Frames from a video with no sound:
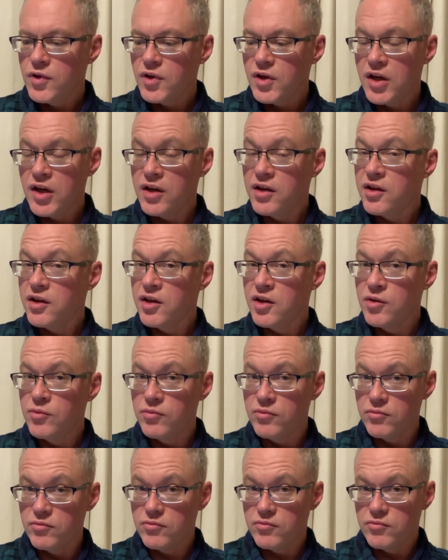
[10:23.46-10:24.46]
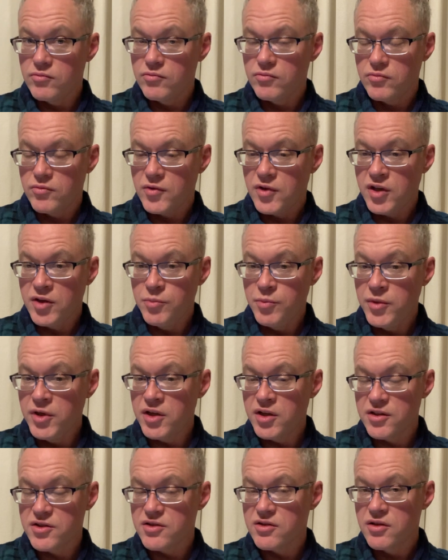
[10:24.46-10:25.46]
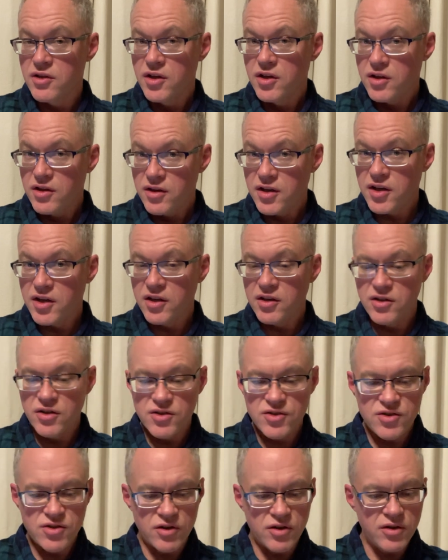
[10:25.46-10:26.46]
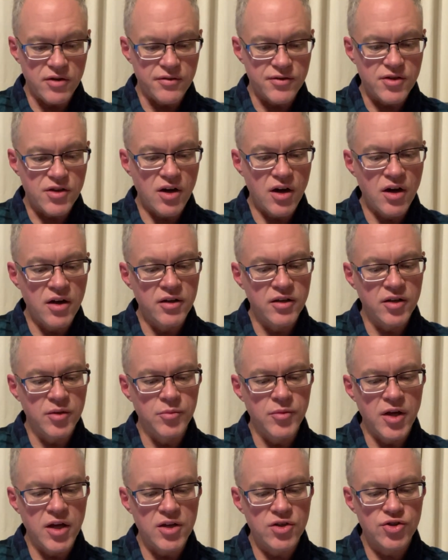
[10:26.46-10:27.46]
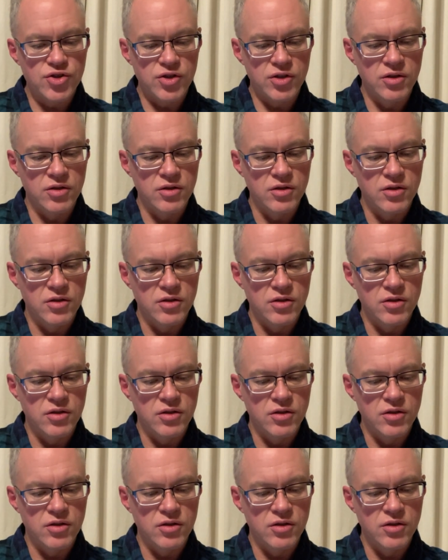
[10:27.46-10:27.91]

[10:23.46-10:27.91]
and he ad admits that he deserves condemnation.